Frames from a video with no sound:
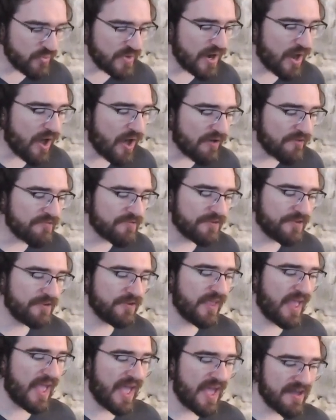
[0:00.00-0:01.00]
often
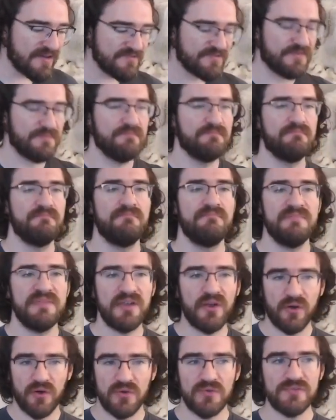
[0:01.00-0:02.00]
have
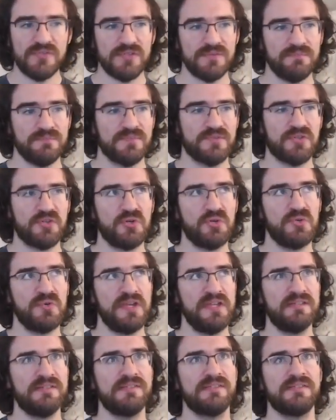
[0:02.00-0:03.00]
mirrors. So
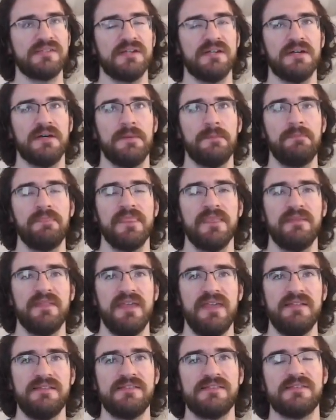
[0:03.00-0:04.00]
it's
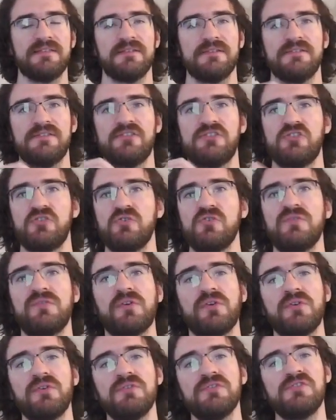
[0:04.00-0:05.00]

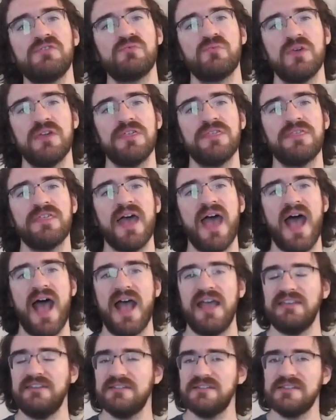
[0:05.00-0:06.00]
servers with
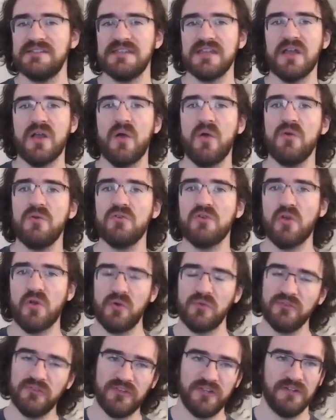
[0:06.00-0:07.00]
identical
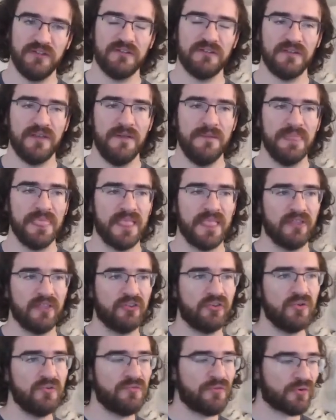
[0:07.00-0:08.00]
content.
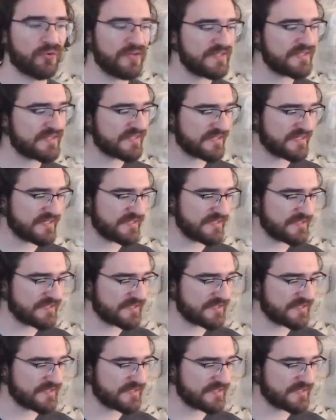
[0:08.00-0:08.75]
So for instance,